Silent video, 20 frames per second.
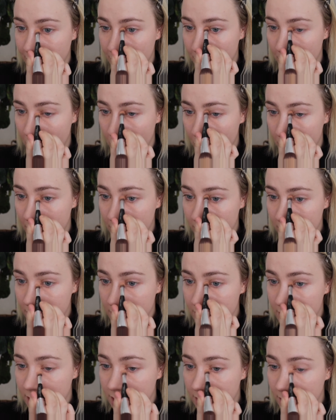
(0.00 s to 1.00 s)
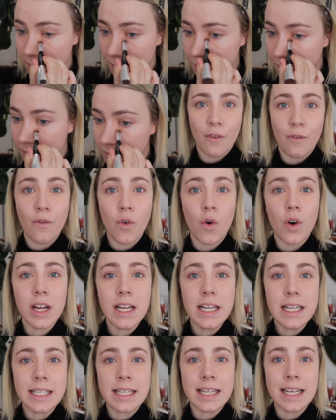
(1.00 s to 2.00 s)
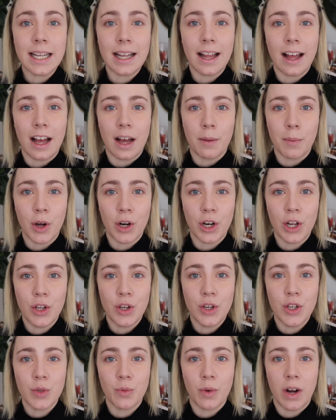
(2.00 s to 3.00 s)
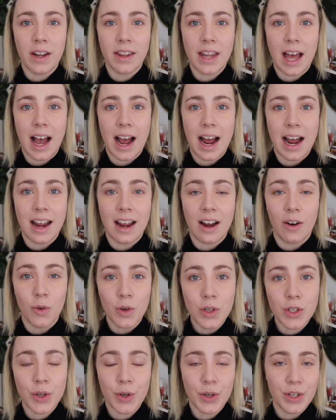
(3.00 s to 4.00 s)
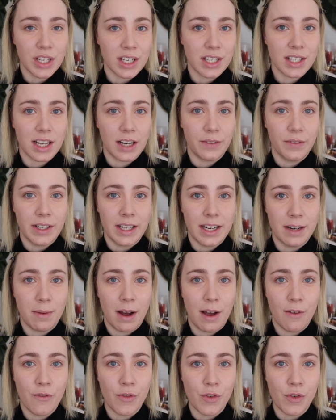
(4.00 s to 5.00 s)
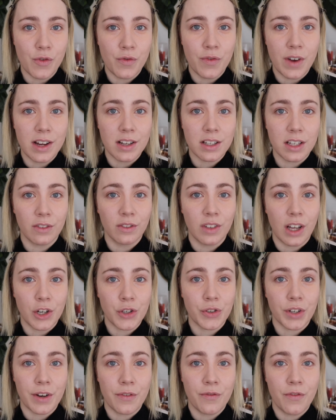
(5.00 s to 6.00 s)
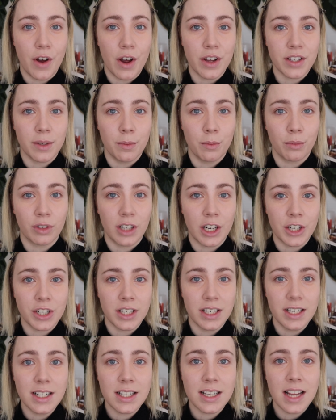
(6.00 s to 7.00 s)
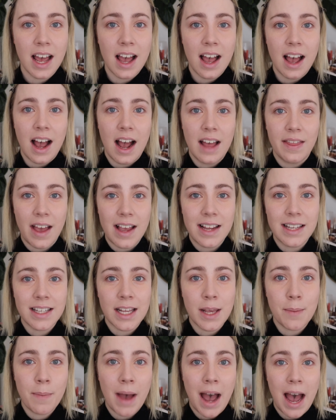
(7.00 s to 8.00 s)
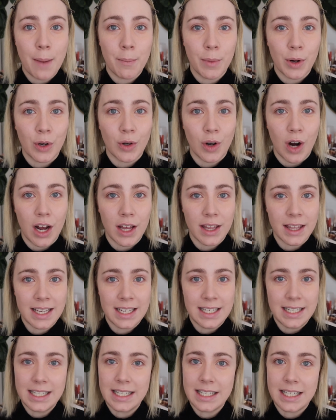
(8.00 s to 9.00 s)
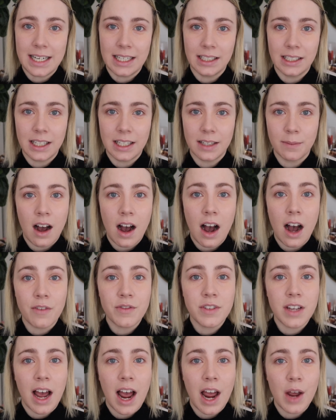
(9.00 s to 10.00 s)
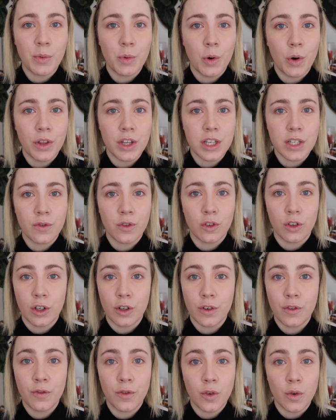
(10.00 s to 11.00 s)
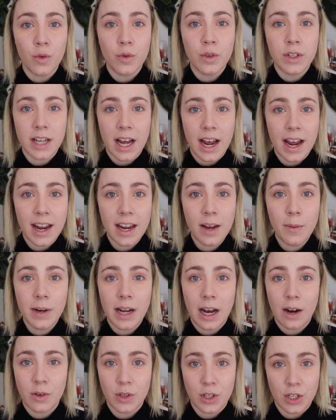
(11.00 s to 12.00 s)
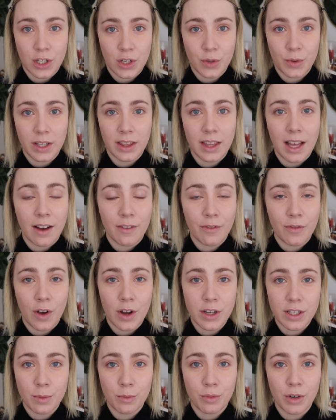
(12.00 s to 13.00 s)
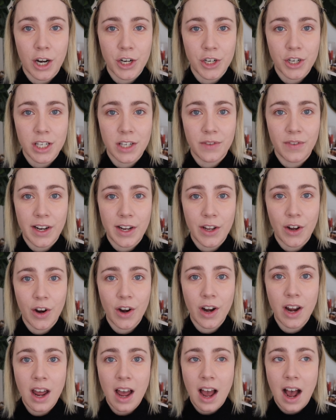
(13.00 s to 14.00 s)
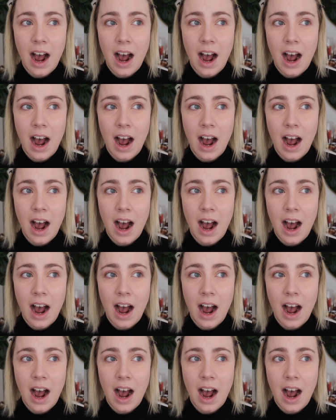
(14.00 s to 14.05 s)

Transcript: at the moment. For concealer, I'm going to use one that I also discovered in my full face of luxury first impressions, and that is the Pat McGrath Concealer. After I wore this for a full day when I was doing that first impressions video,